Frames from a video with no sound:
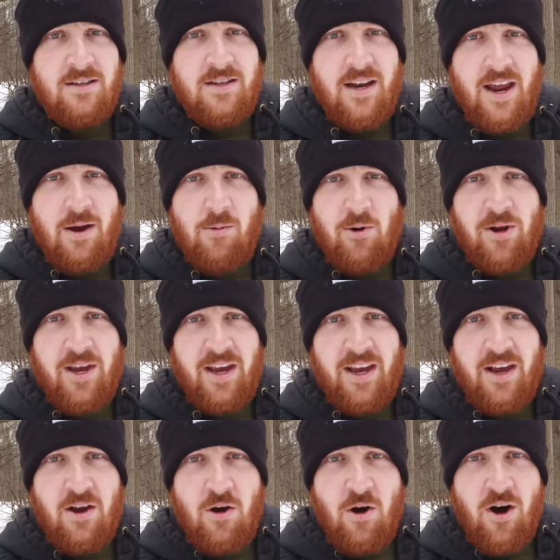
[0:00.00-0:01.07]
Today we're
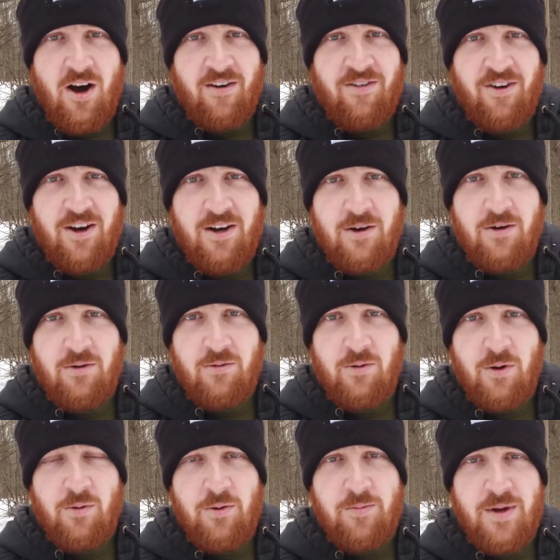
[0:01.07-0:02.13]
kicking off
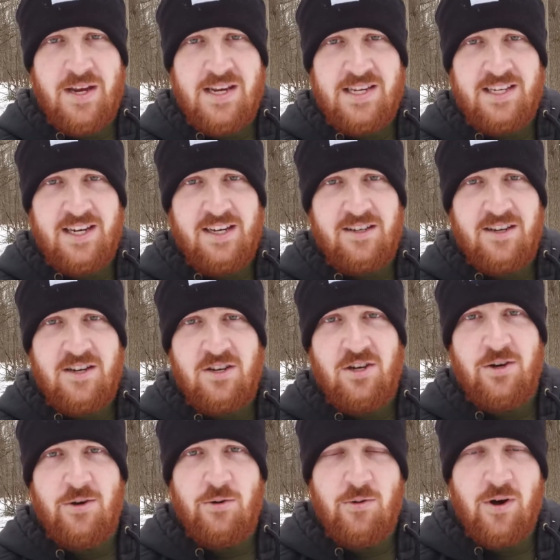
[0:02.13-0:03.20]
what would be season
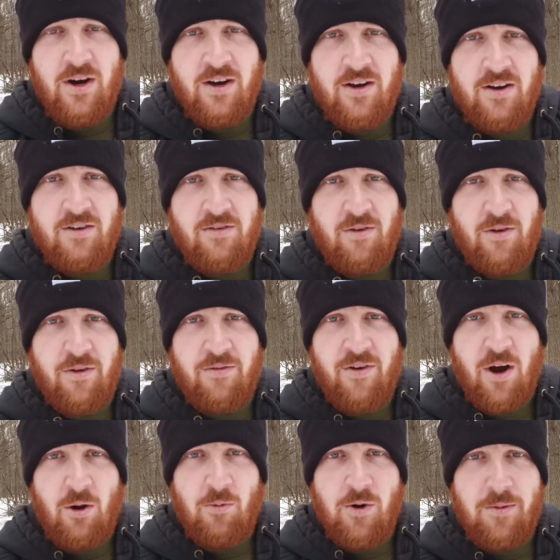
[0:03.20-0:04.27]
2 for the
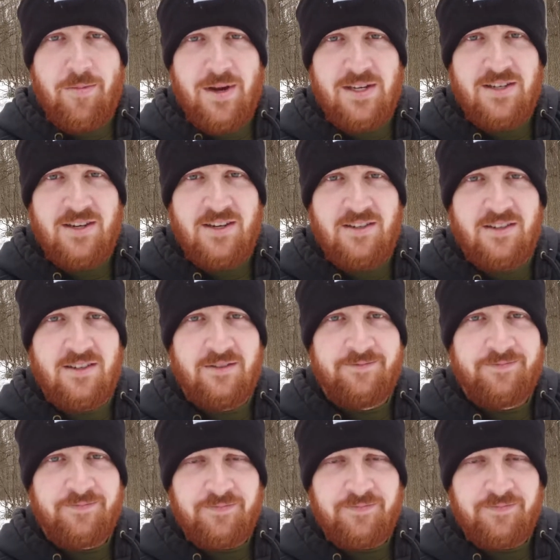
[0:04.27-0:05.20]
firewood business.